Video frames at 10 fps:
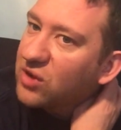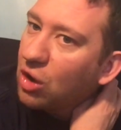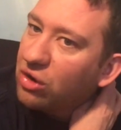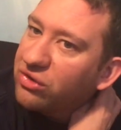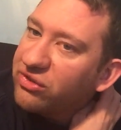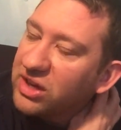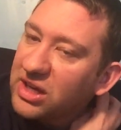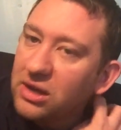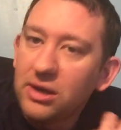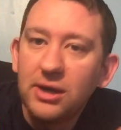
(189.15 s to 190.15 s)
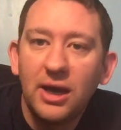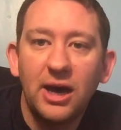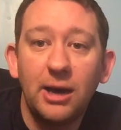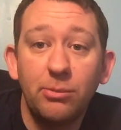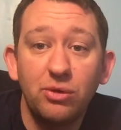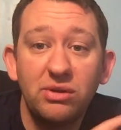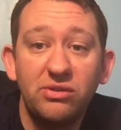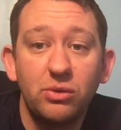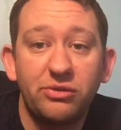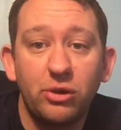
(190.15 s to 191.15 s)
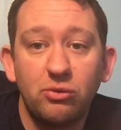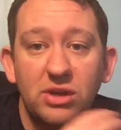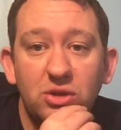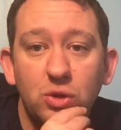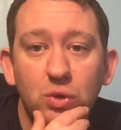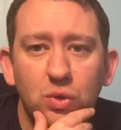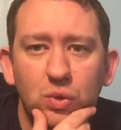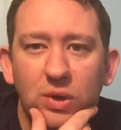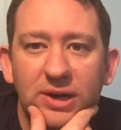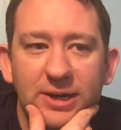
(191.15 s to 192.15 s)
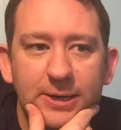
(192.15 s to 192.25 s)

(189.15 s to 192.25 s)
got and see. There is also a really cool,